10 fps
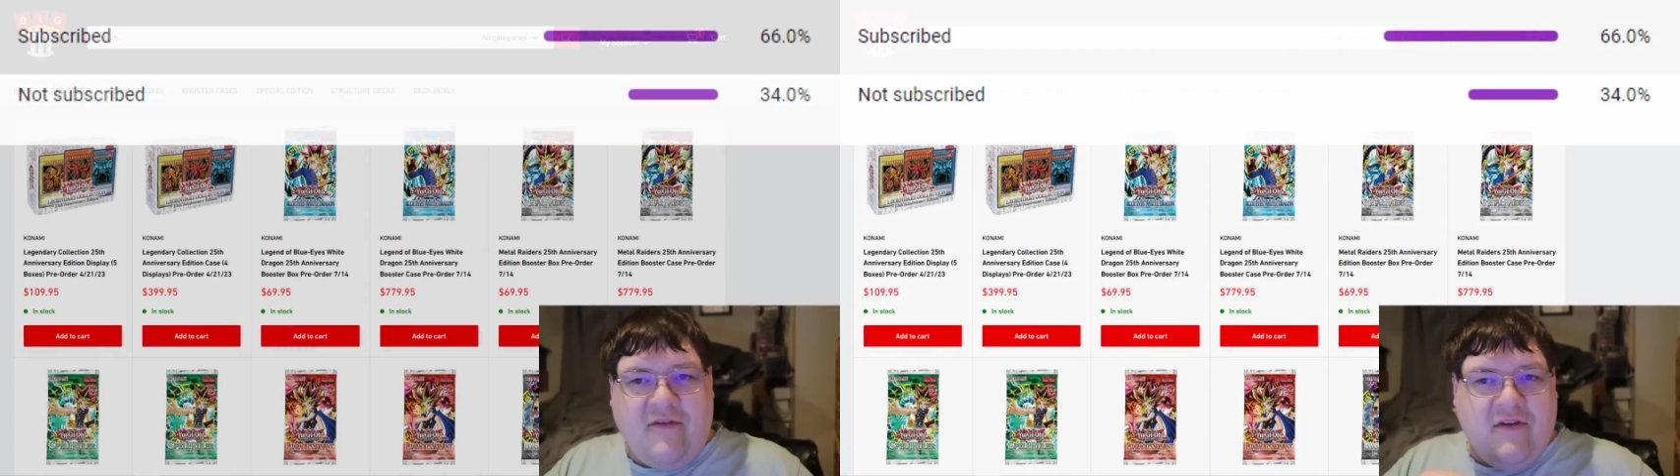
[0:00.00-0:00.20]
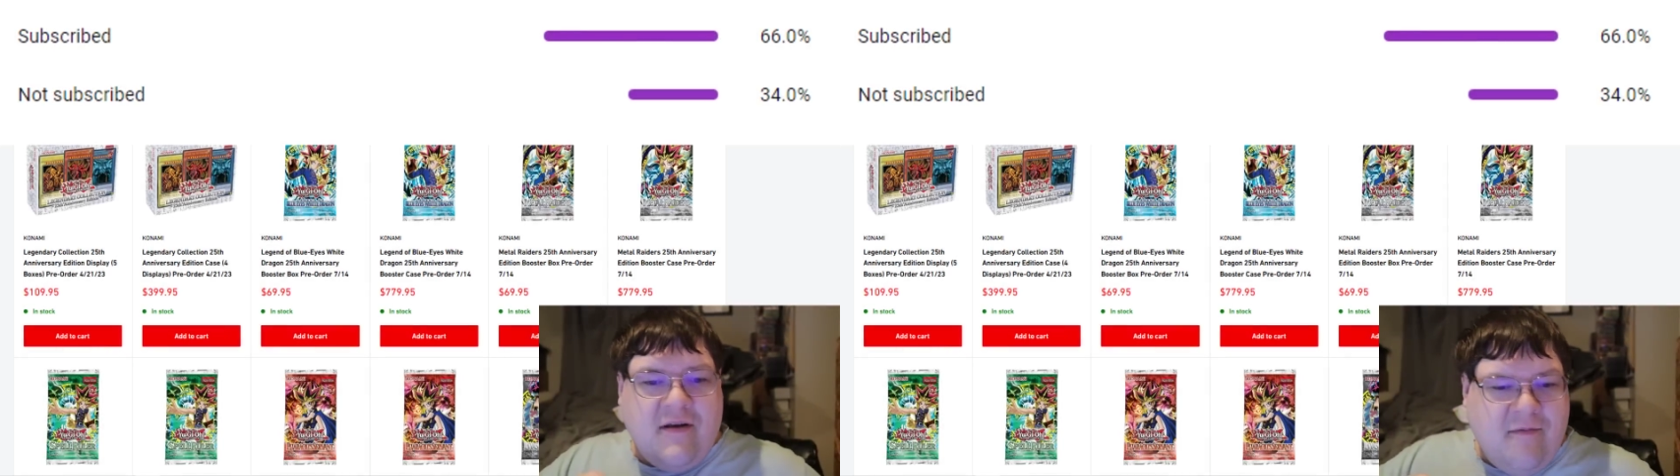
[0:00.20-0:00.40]
of
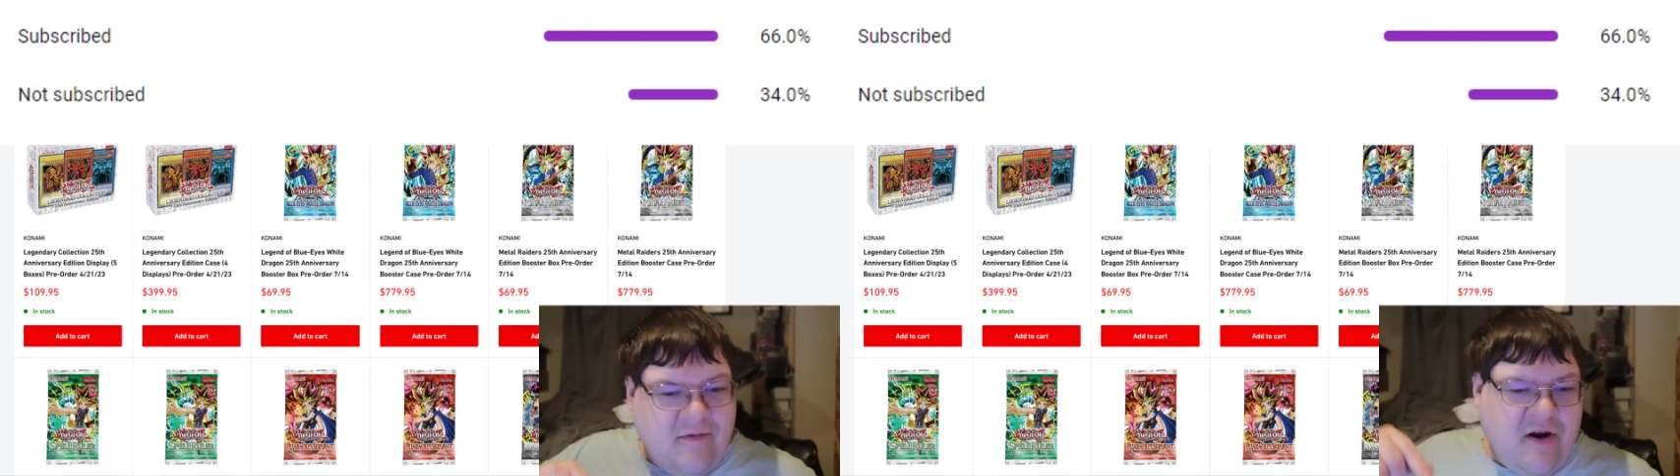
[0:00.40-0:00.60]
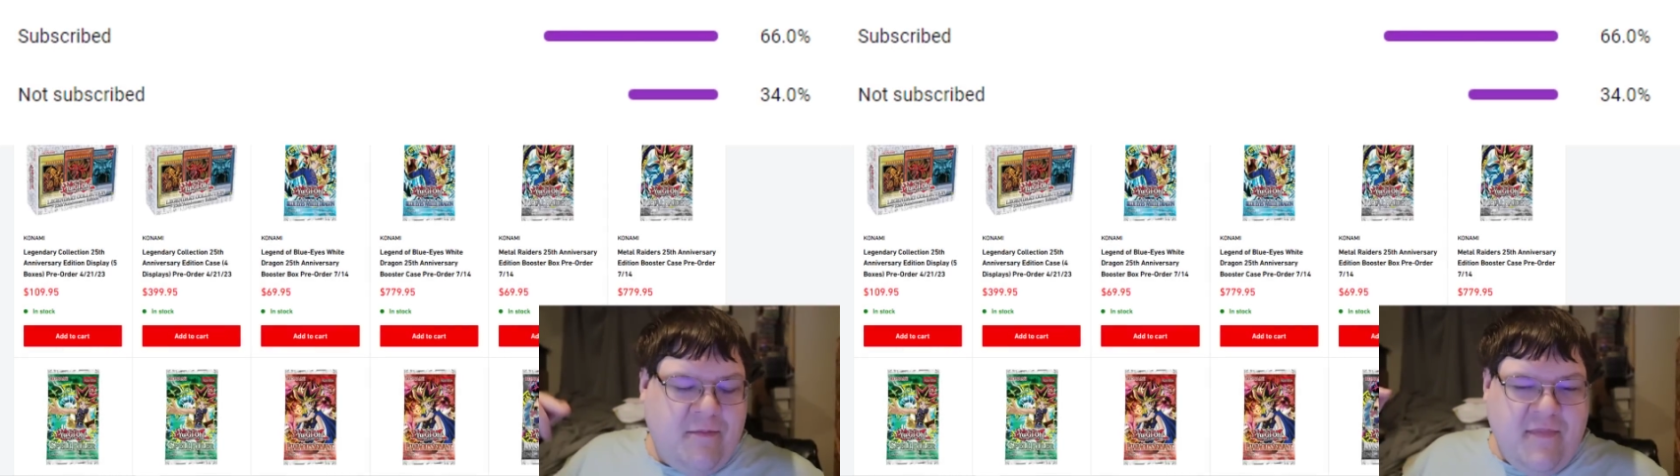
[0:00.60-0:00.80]
you that are
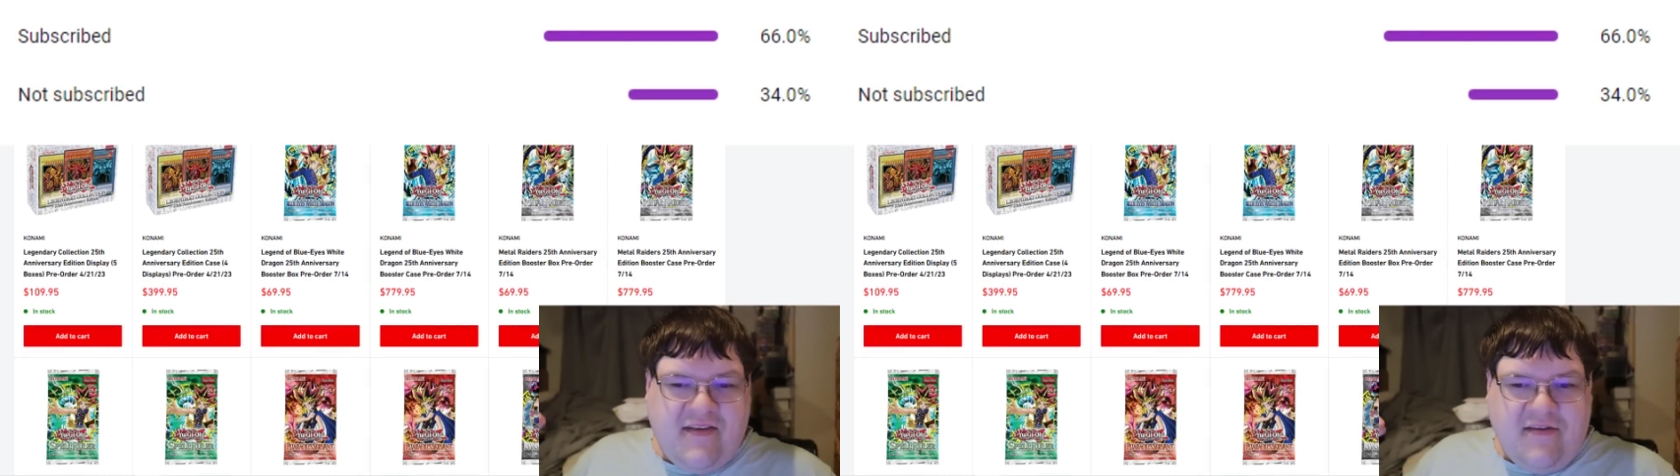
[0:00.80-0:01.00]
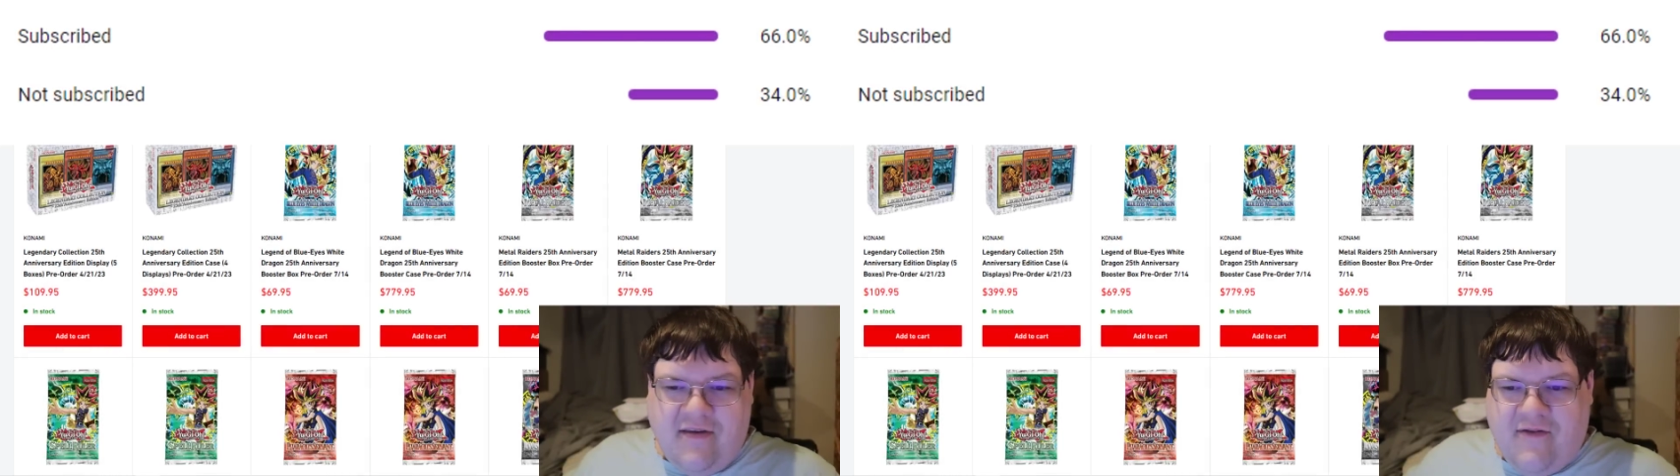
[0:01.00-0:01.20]
going to
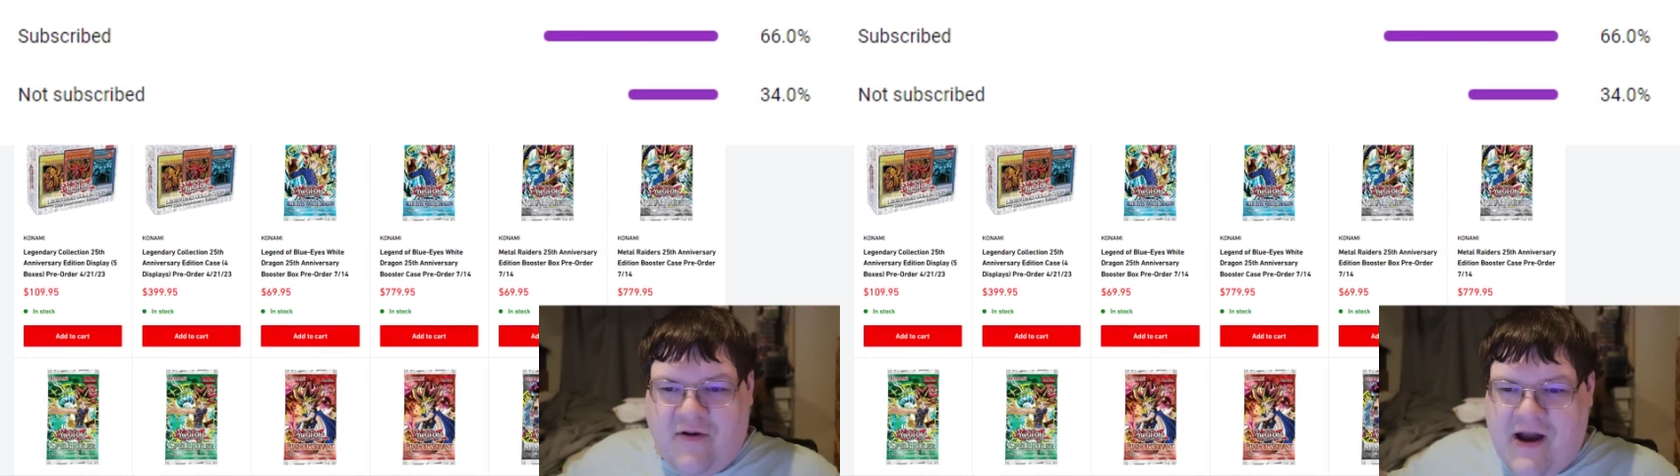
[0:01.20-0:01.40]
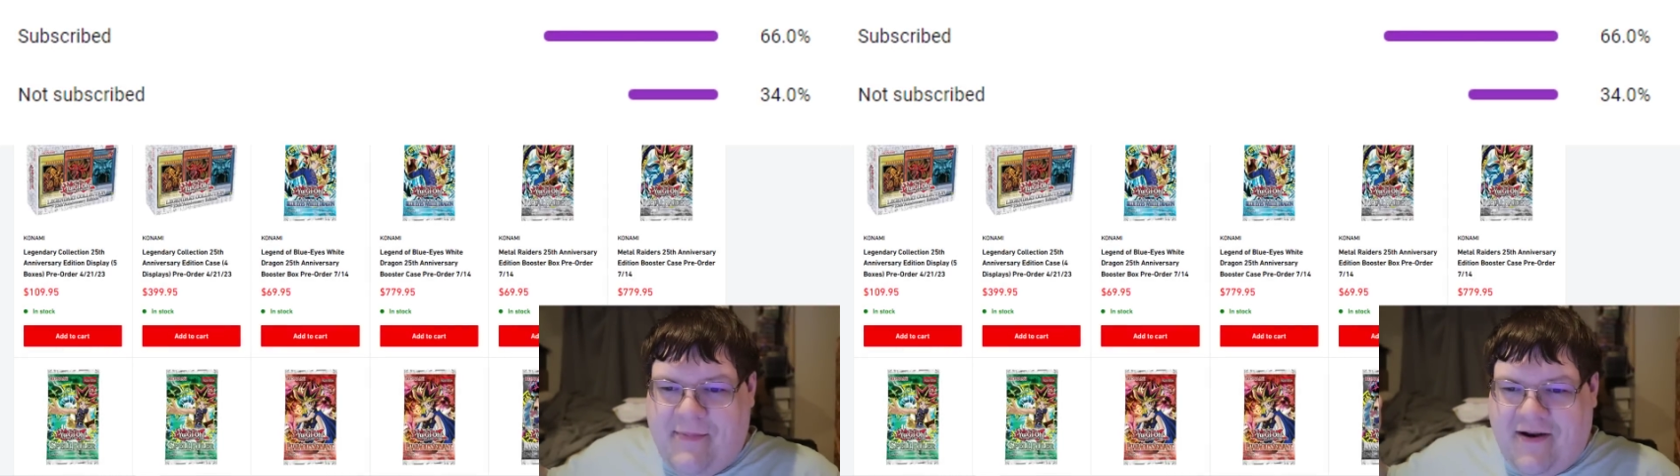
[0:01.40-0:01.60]
miss the living
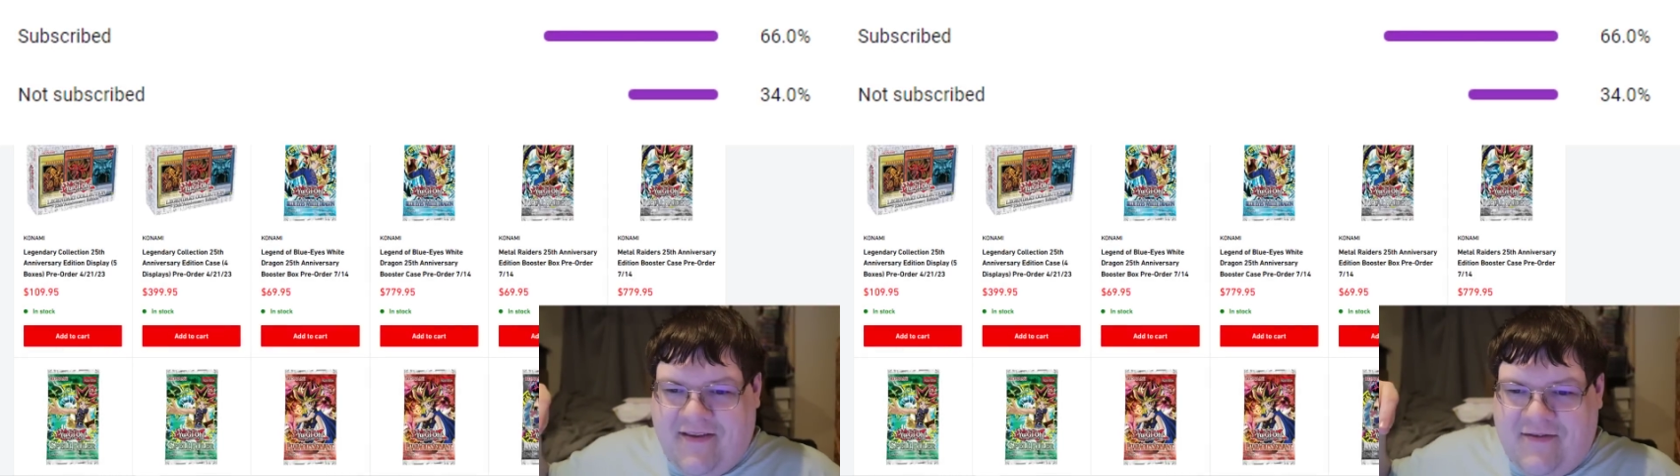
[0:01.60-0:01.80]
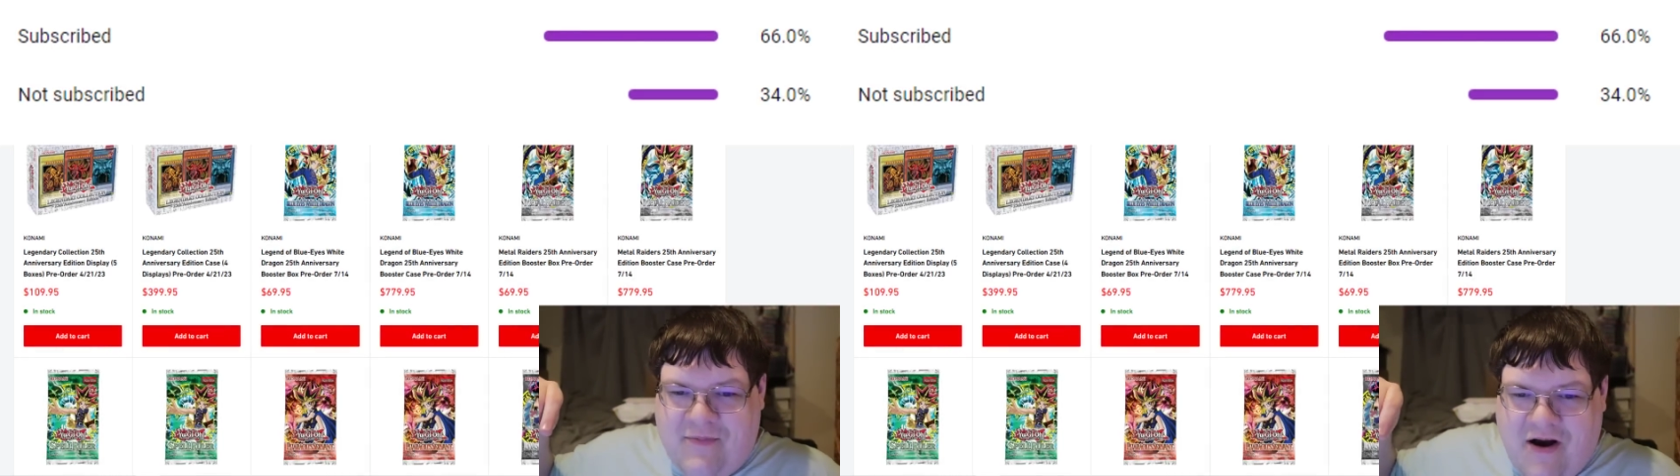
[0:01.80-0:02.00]
crap out of
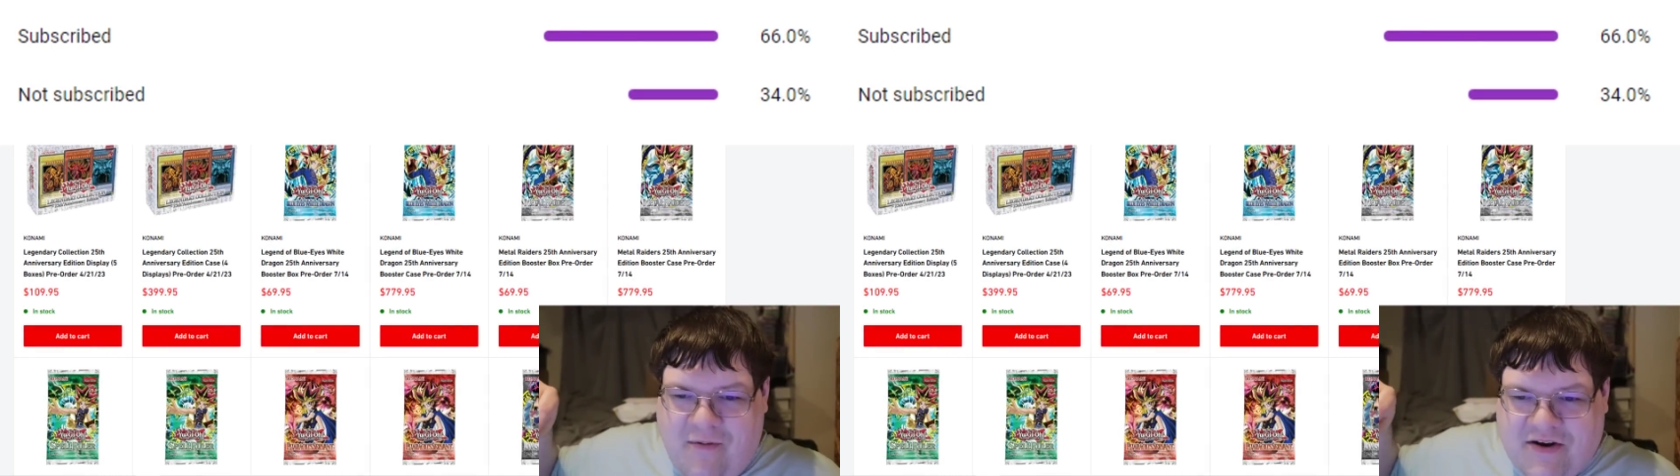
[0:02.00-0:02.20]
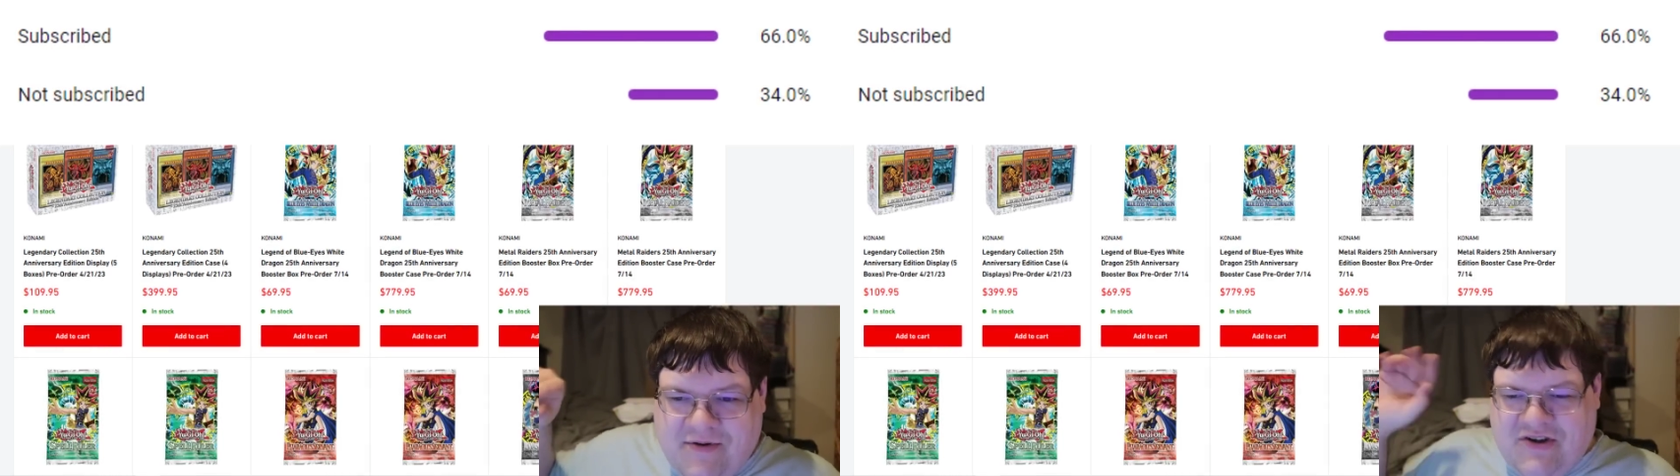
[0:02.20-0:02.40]
this market watch.